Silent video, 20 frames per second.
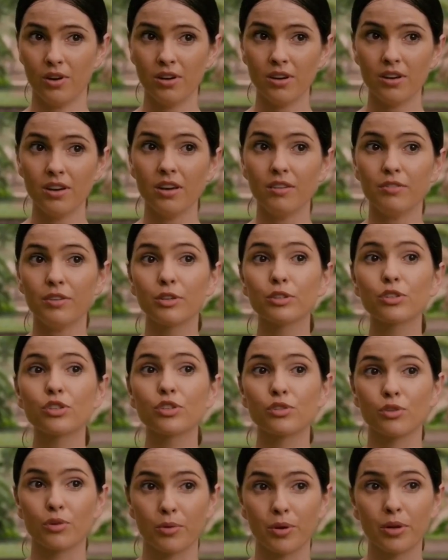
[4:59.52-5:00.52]
Carrie tells
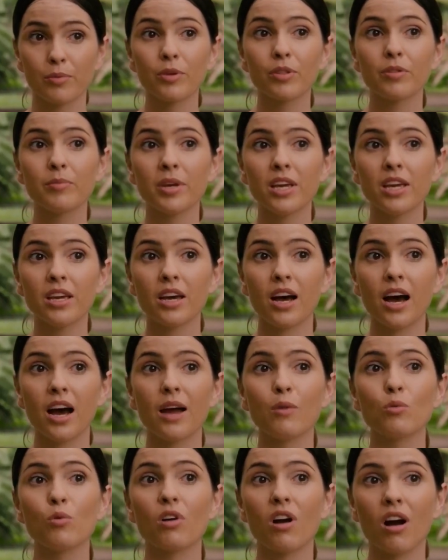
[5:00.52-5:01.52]
him that Avery is
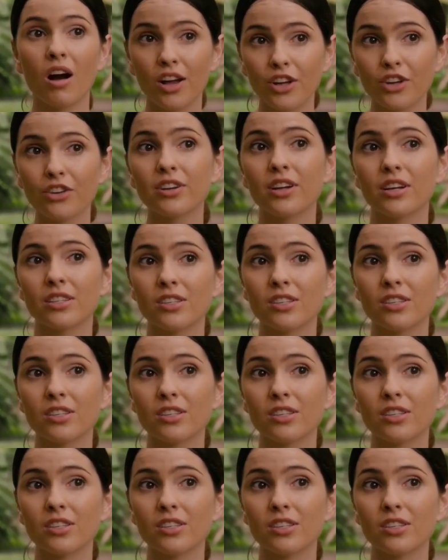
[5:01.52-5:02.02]
looking for a guy who